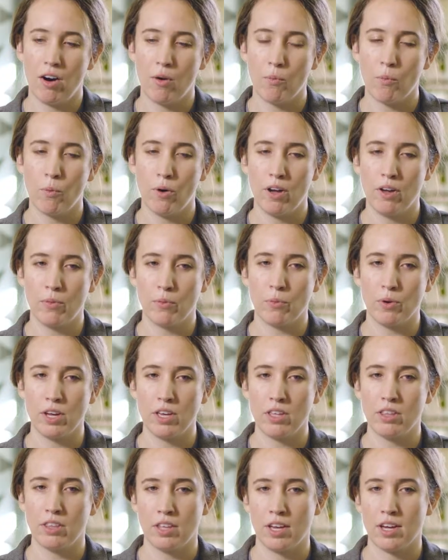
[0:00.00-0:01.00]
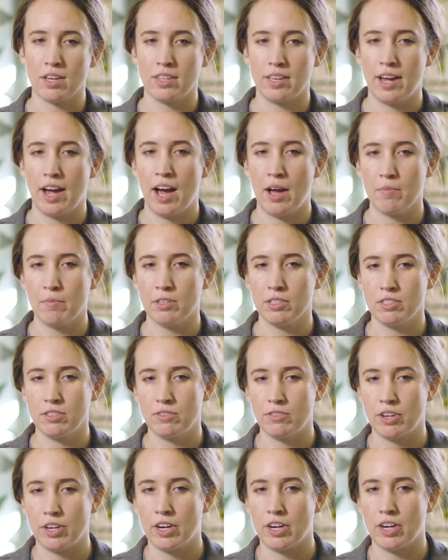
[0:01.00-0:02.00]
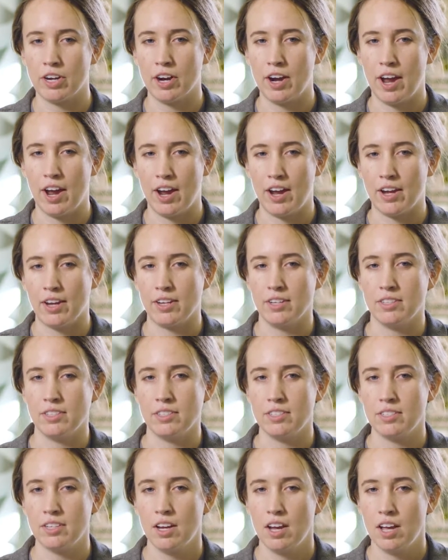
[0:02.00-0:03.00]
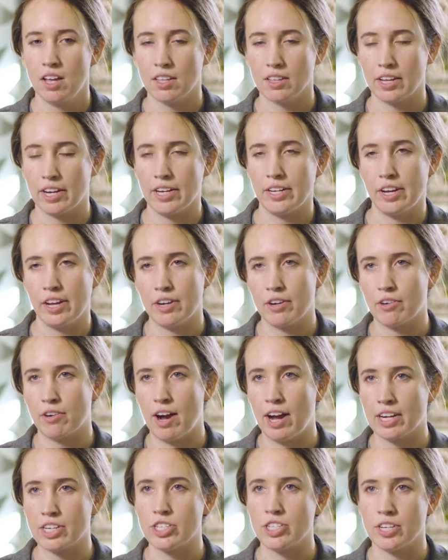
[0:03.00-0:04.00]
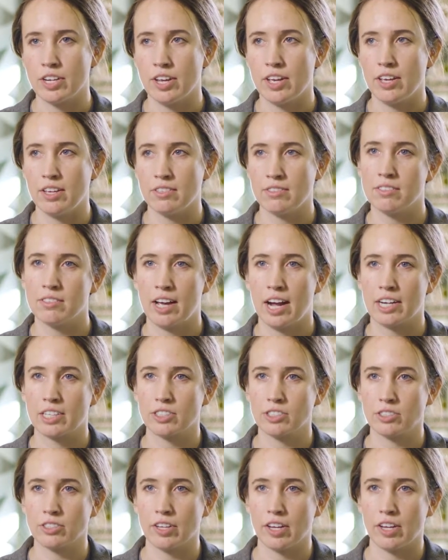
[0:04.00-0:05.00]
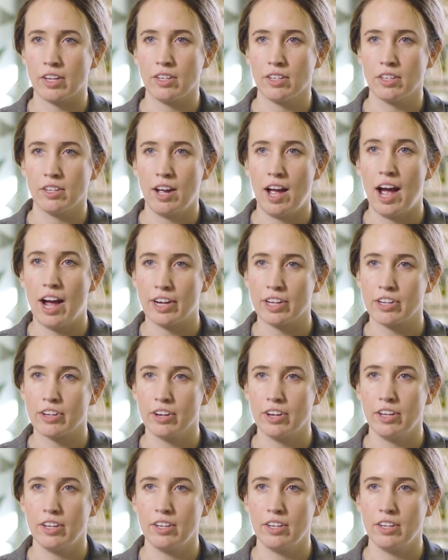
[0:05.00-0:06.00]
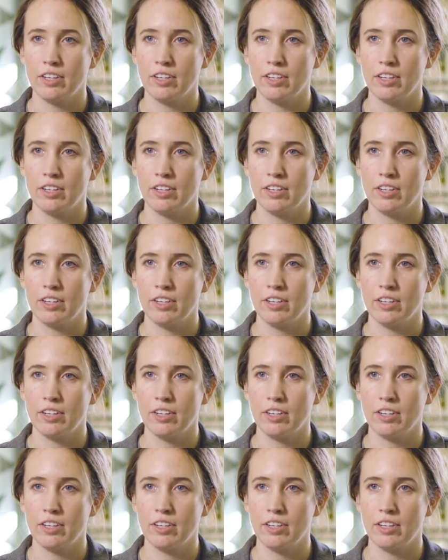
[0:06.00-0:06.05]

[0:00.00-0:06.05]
what we think the atmosphere and land interaction is actually accurate.